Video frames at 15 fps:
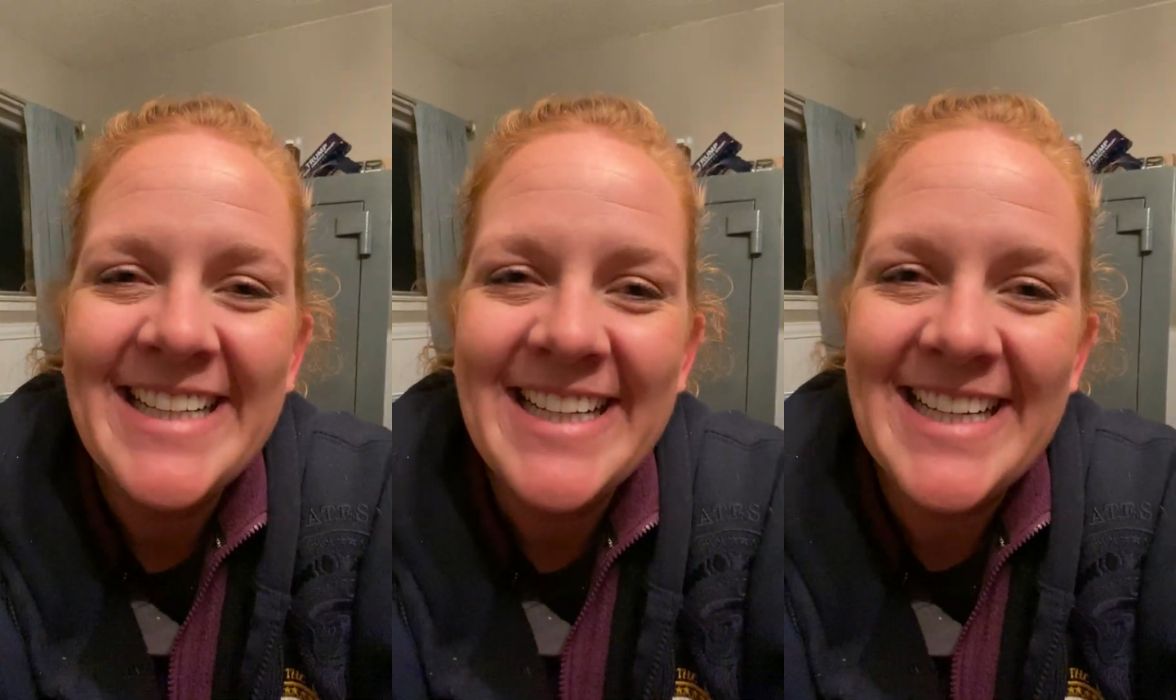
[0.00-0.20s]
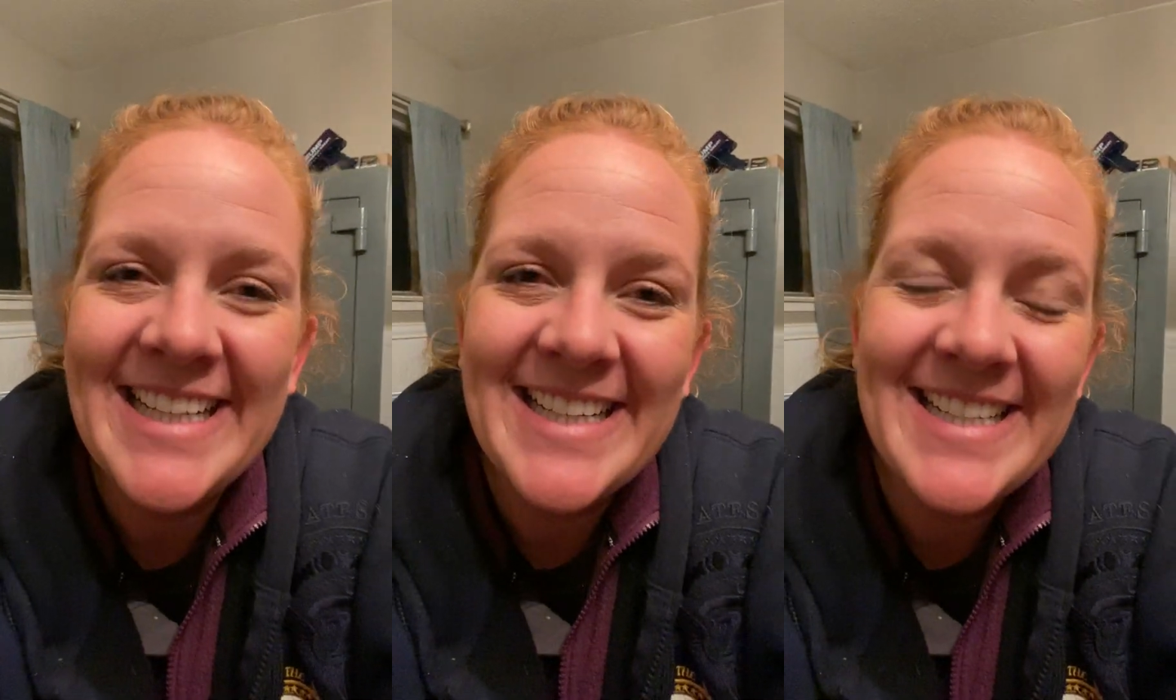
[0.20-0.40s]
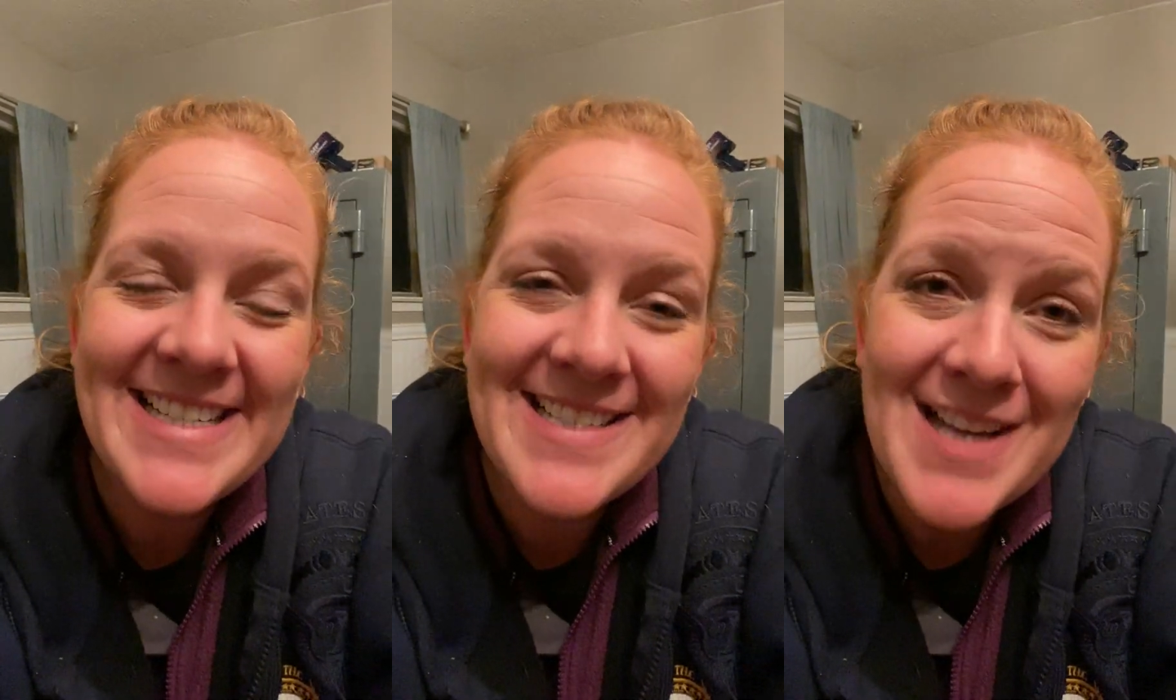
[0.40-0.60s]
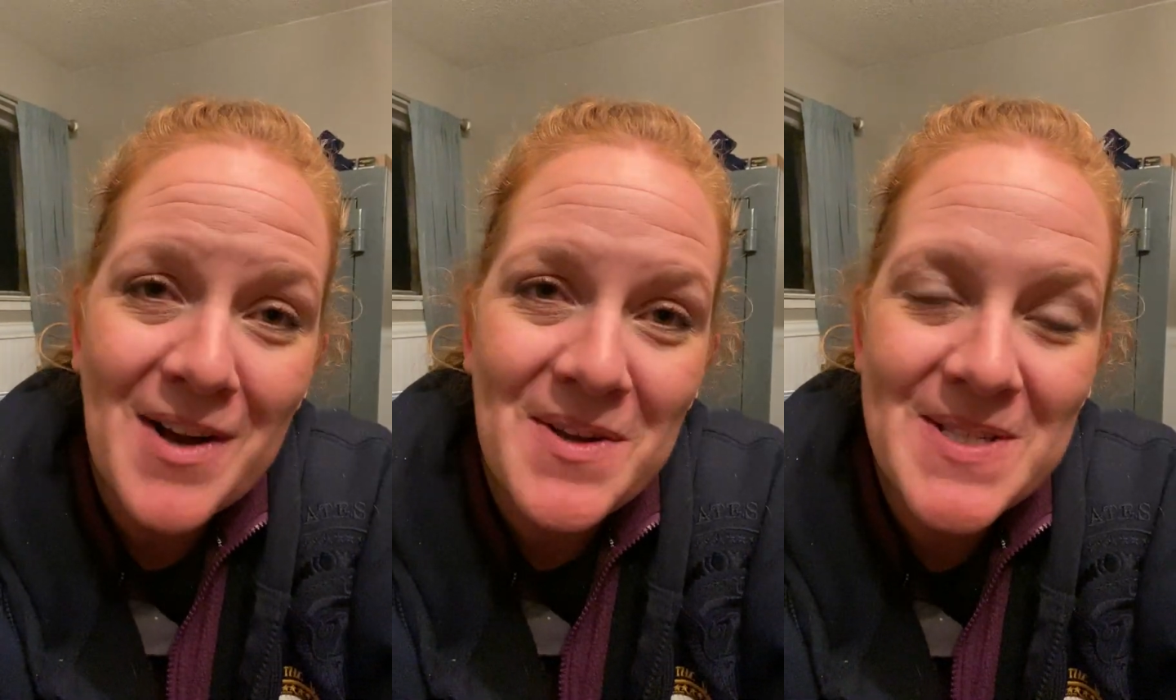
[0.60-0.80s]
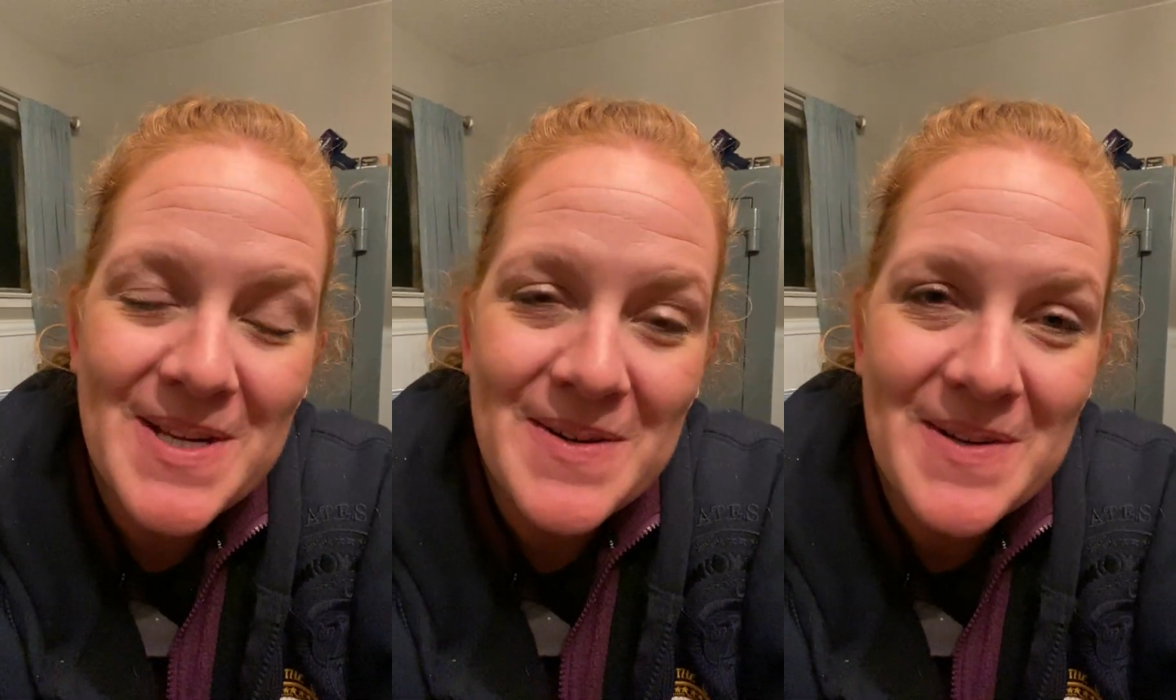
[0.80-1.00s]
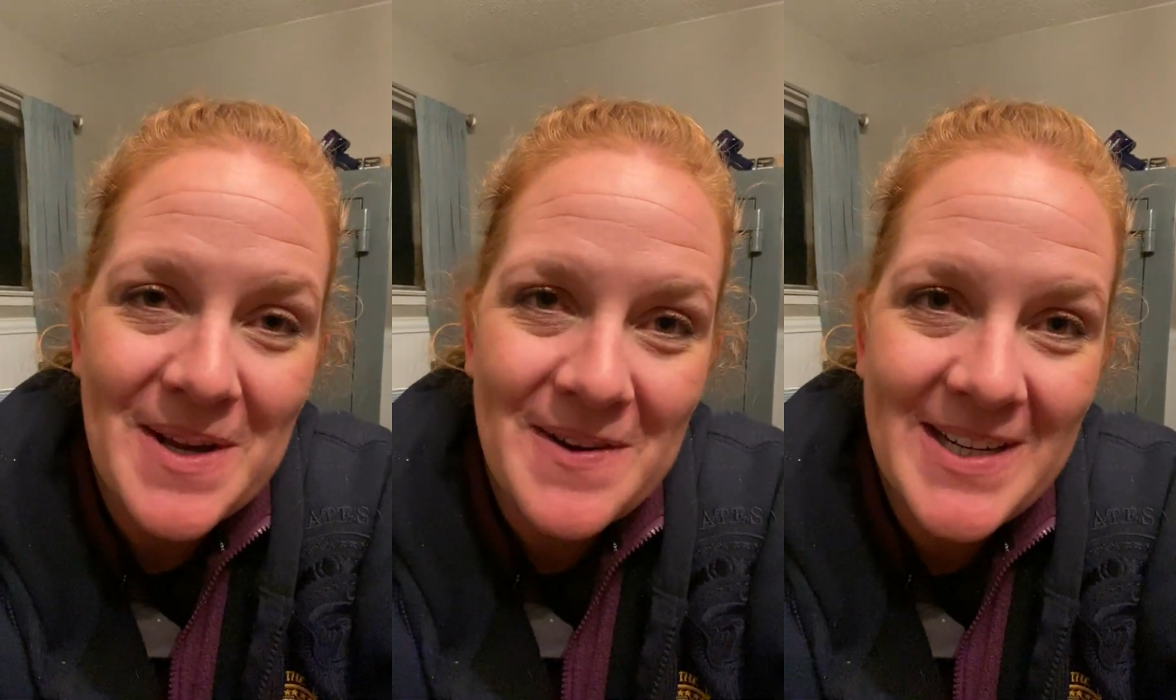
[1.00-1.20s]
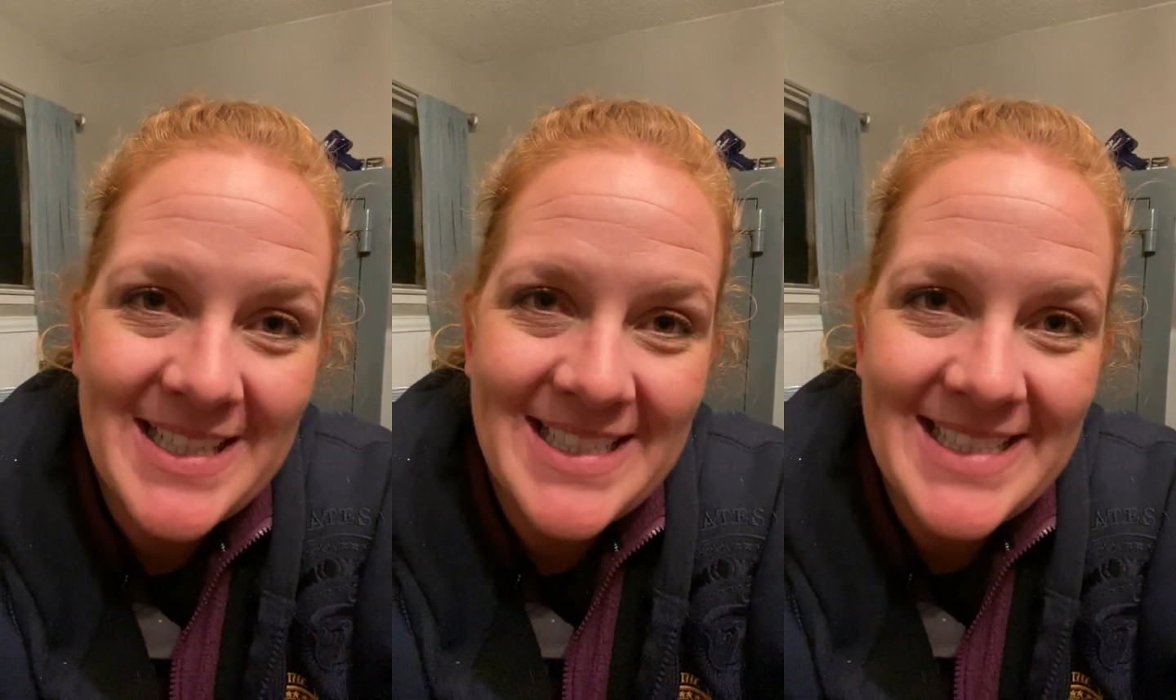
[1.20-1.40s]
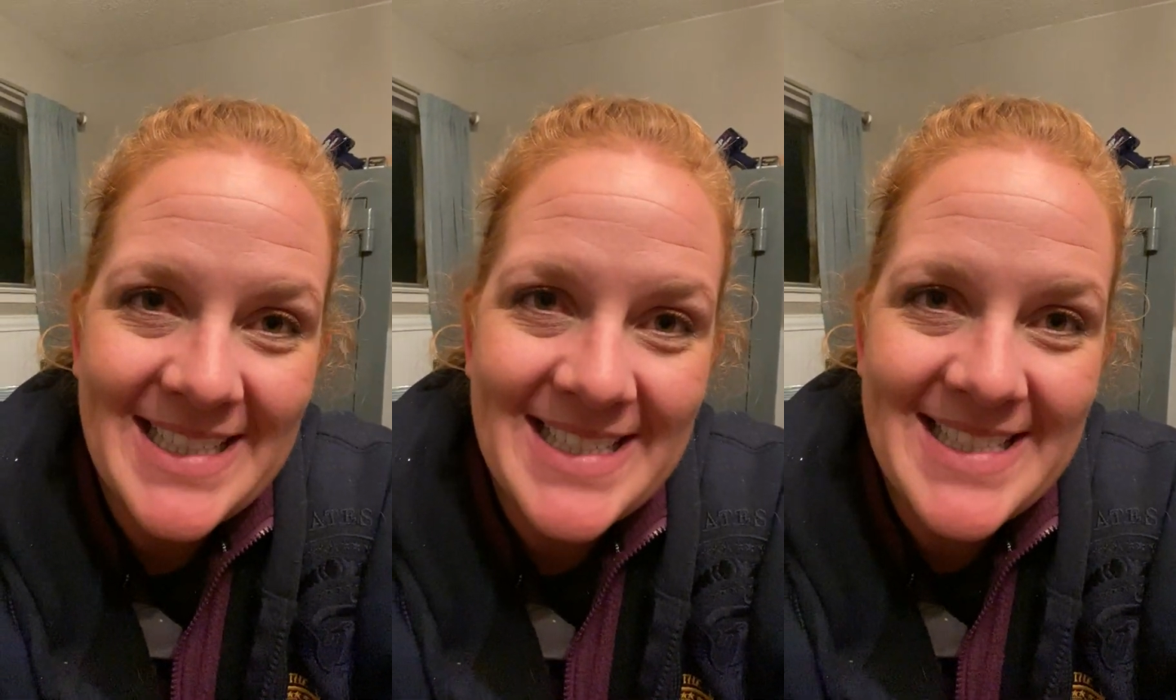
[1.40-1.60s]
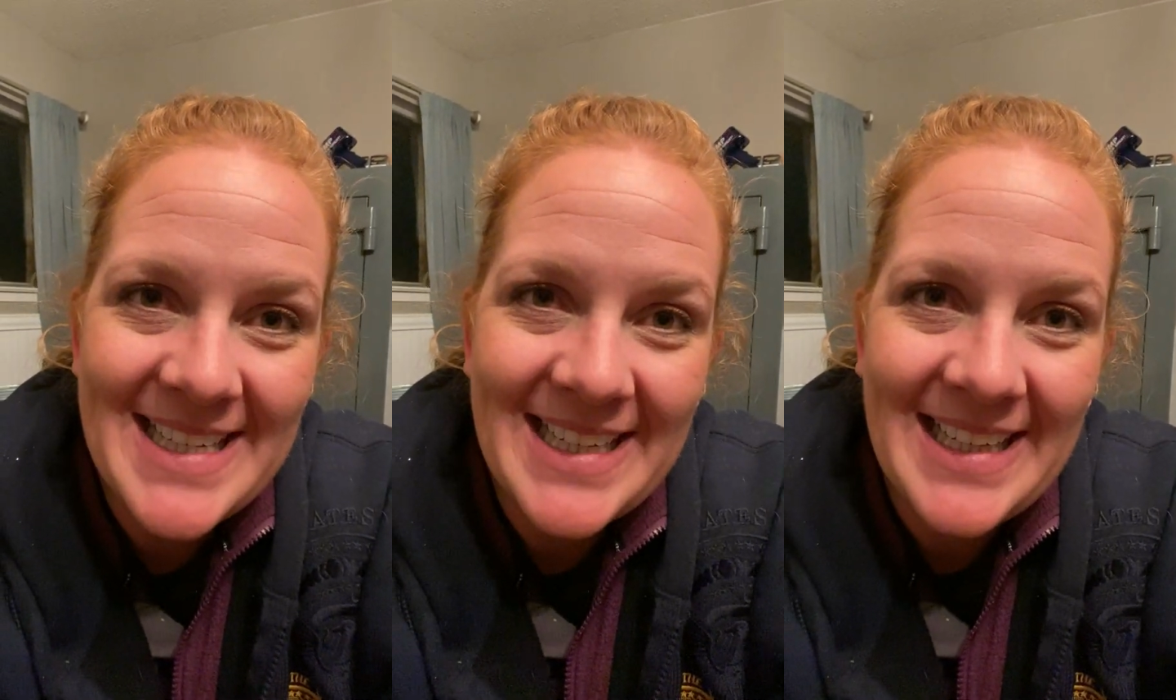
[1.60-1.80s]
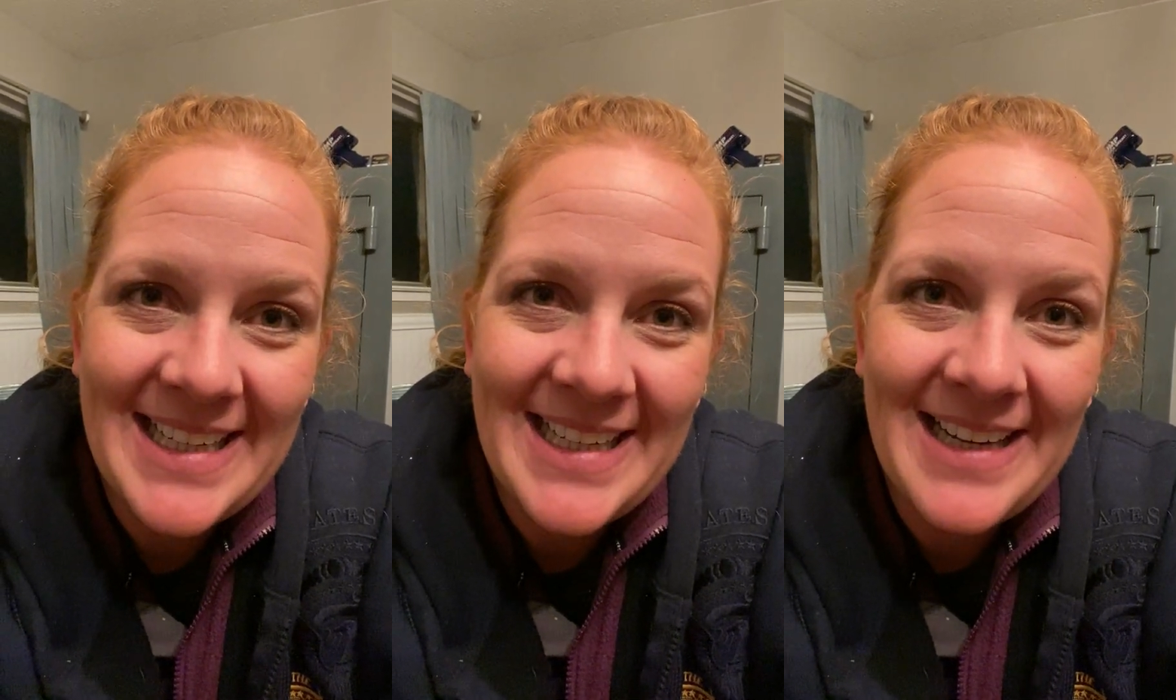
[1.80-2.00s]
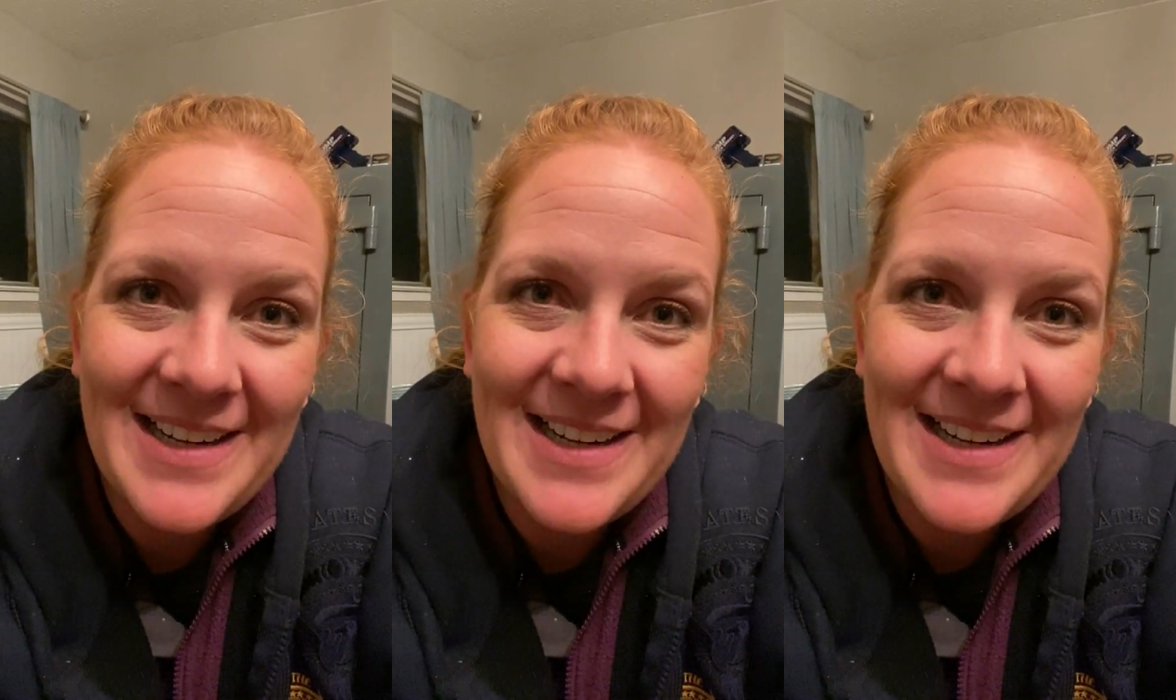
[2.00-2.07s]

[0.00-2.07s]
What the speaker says: is also going to DC